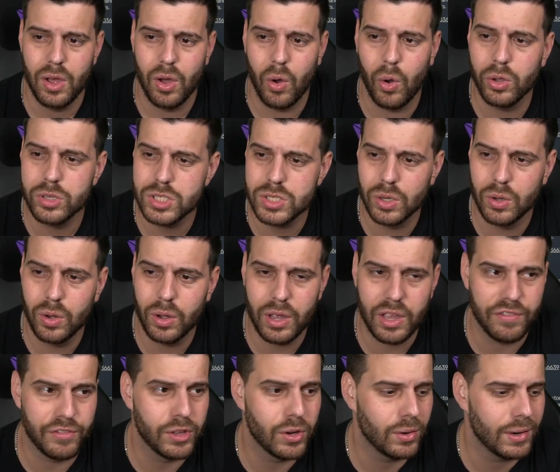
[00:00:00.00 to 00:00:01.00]
Also,
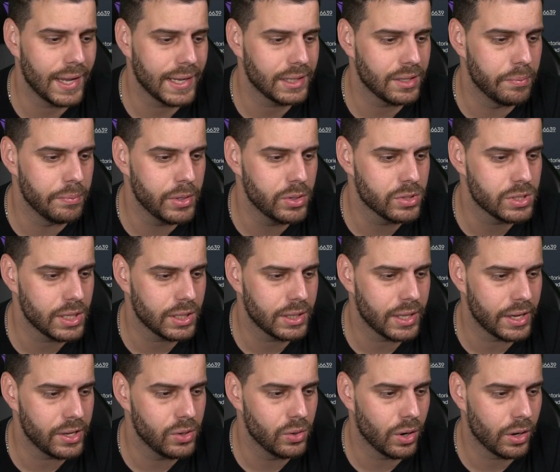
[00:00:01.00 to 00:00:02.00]
if you don't like the music
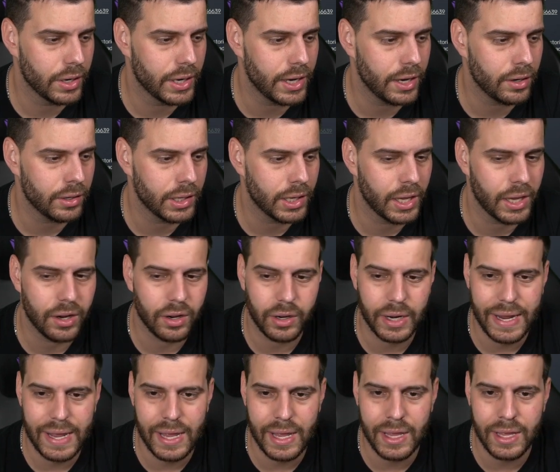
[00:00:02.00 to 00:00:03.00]
that you are hearing here
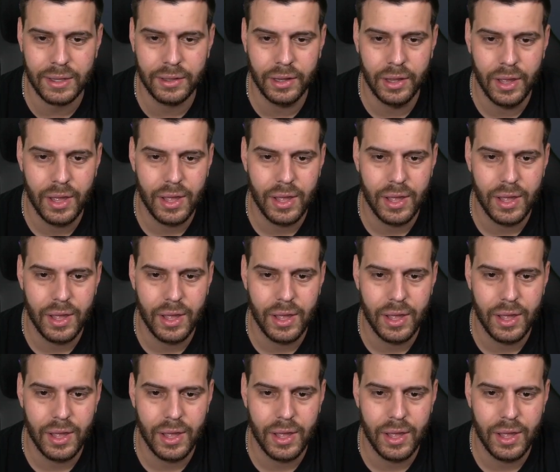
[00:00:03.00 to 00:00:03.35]
in